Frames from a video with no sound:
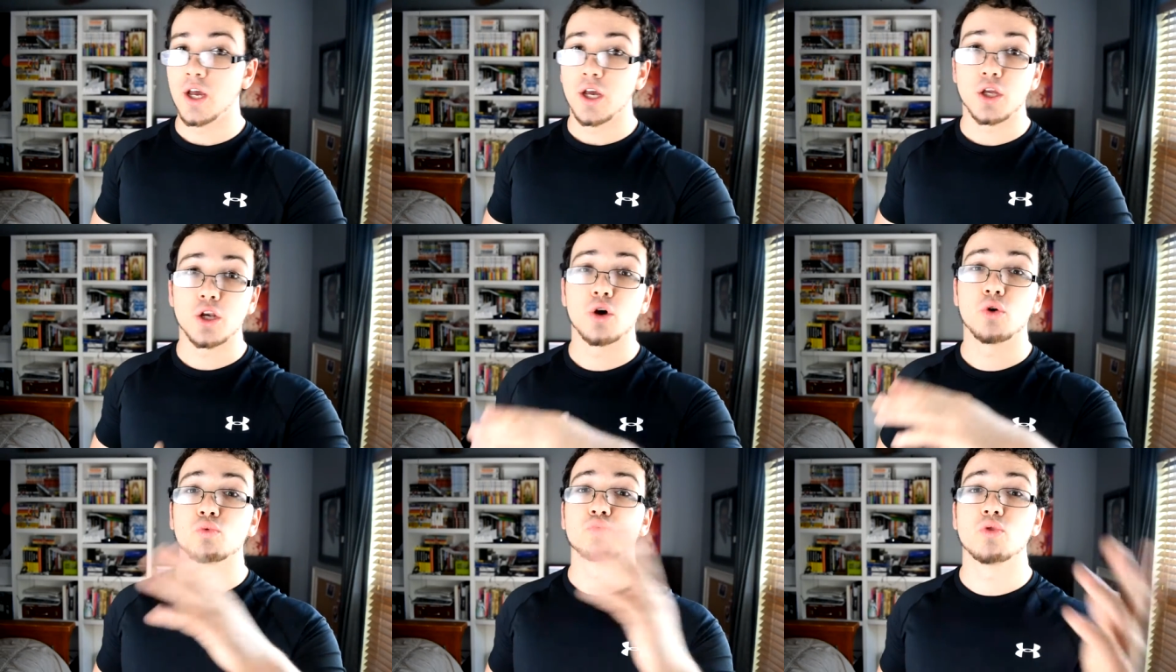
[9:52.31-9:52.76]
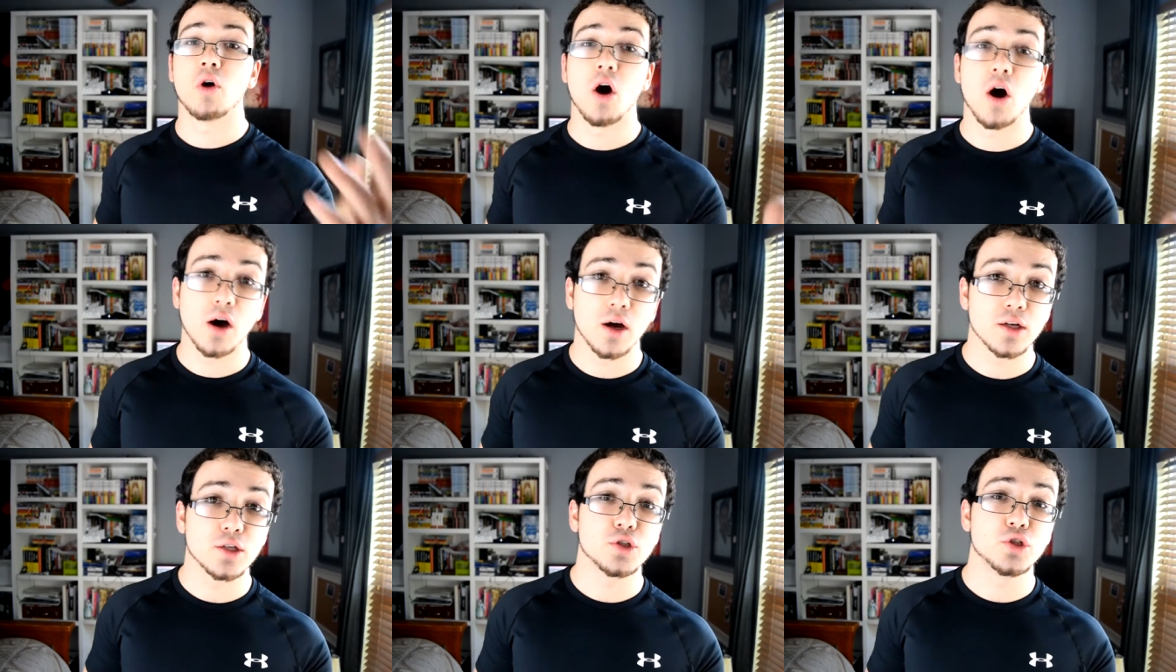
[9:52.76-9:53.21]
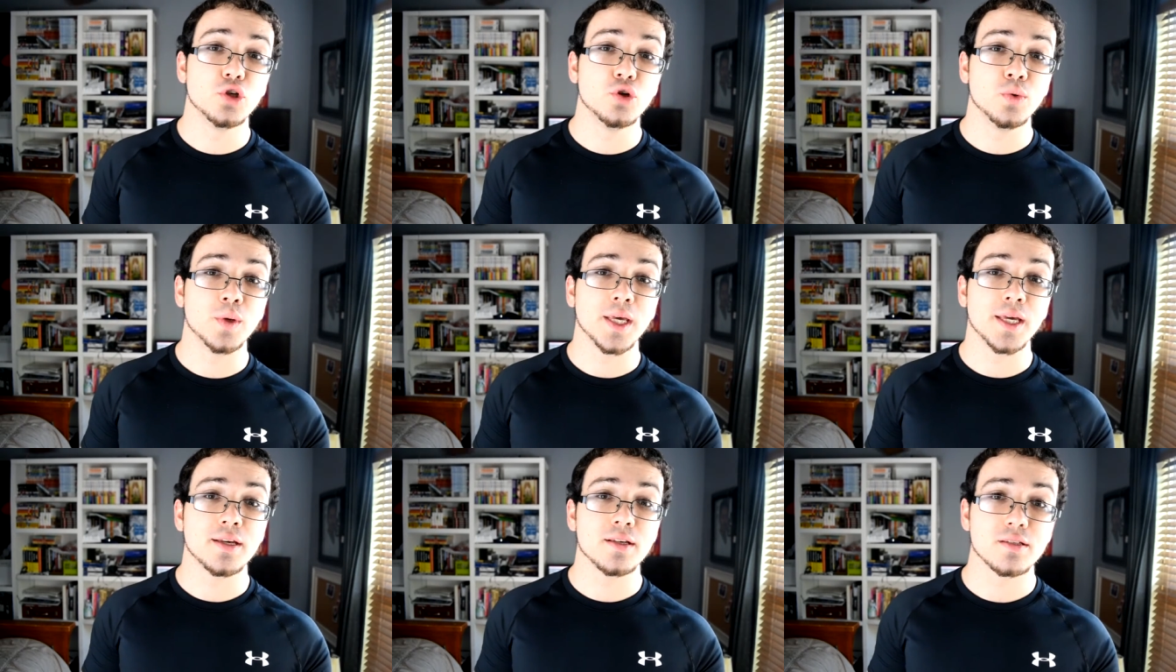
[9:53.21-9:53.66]
you know,
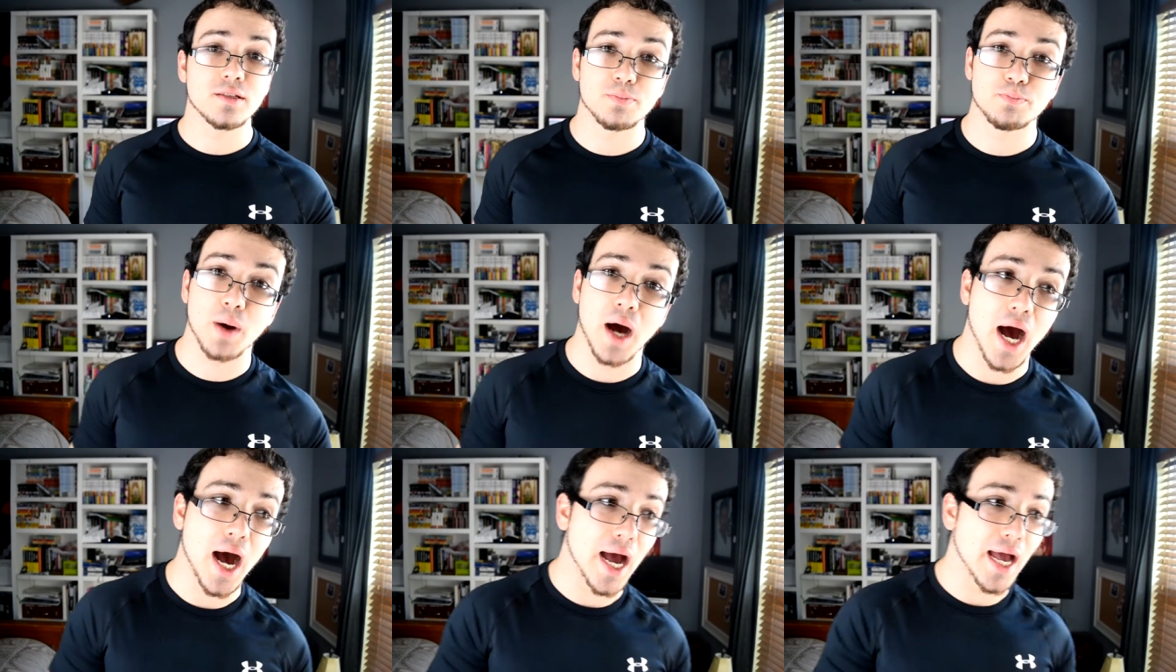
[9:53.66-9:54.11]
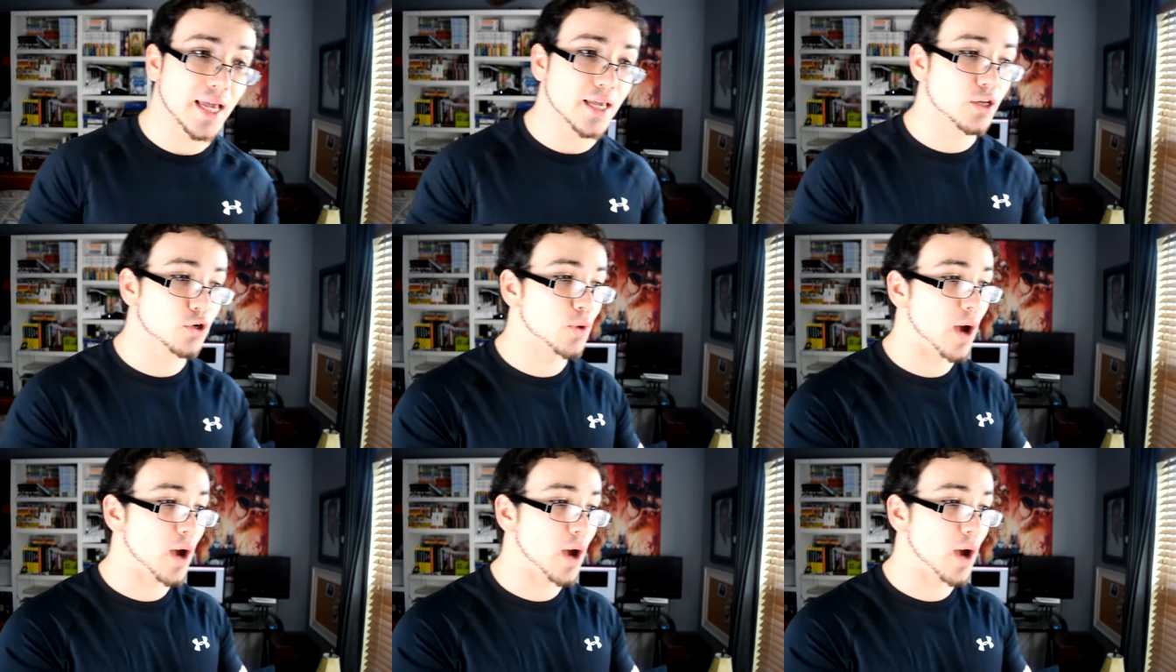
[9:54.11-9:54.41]
wrongdoings by, you know,